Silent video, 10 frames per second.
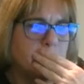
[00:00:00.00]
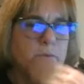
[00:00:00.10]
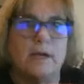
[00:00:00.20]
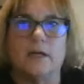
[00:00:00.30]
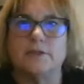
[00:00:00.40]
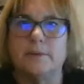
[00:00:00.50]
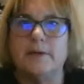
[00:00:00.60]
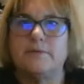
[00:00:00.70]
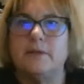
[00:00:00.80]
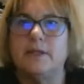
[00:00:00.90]

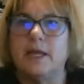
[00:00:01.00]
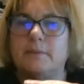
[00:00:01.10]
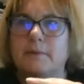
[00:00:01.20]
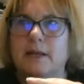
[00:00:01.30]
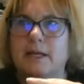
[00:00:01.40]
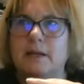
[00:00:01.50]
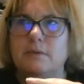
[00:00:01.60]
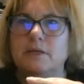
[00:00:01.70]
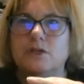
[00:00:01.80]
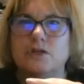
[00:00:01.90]
would have to think, but he
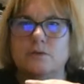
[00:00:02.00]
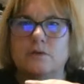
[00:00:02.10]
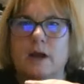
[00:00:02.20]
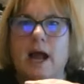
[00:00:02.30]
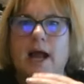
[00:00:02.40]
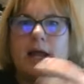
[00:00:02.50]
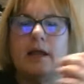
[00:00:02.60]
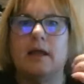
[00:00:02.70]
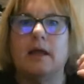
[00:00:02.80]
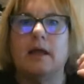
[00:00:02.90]
was junior high.